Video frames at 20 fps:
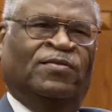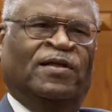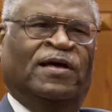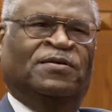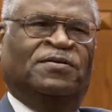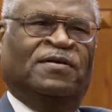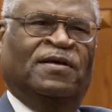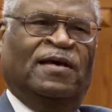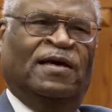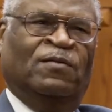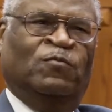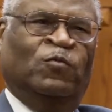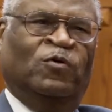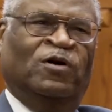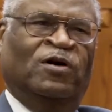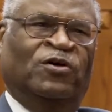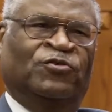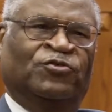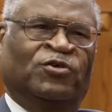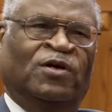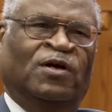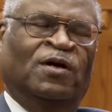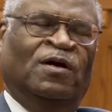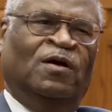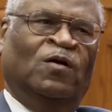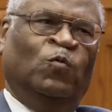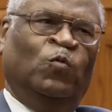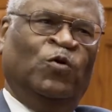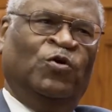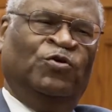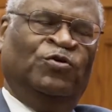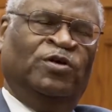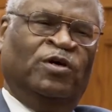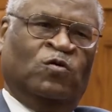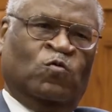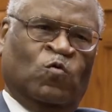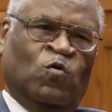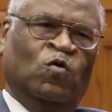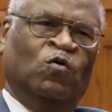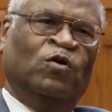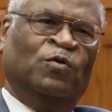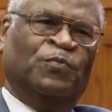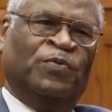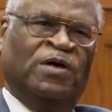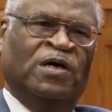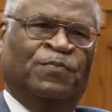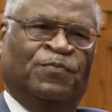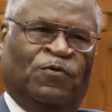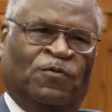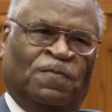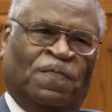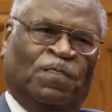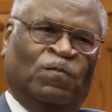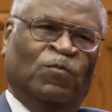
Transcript: that time was when you did a roll of paper,